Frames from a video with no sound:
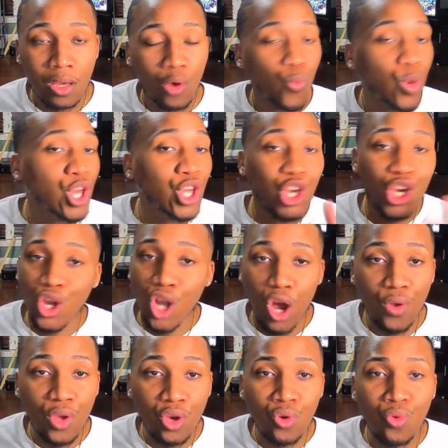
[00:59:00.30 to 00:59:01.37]
We good
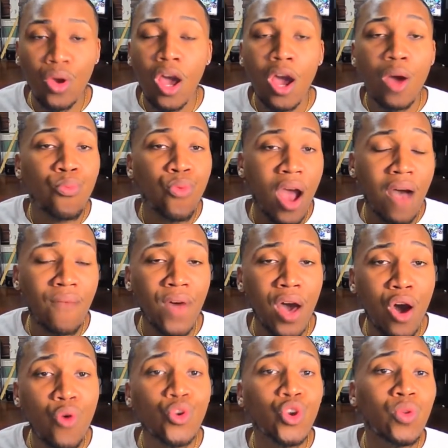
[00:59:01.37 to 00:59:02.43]
on you.
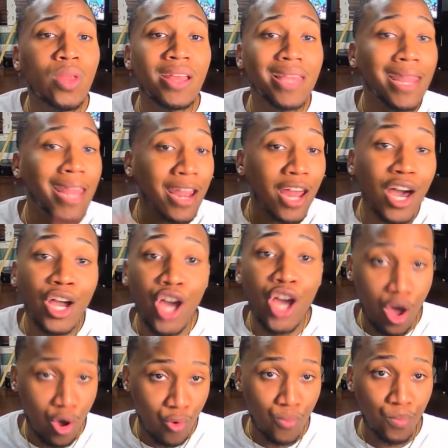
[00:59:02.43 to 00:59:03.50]
Bravo. You need to let her
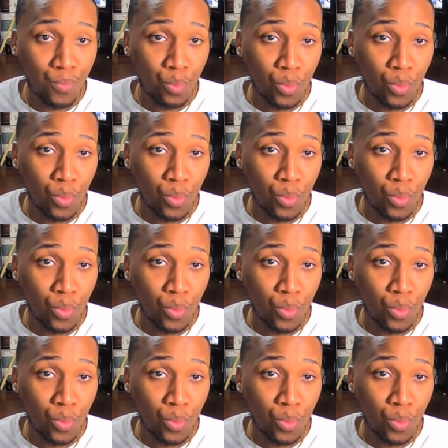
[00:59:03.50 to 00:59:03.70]
go.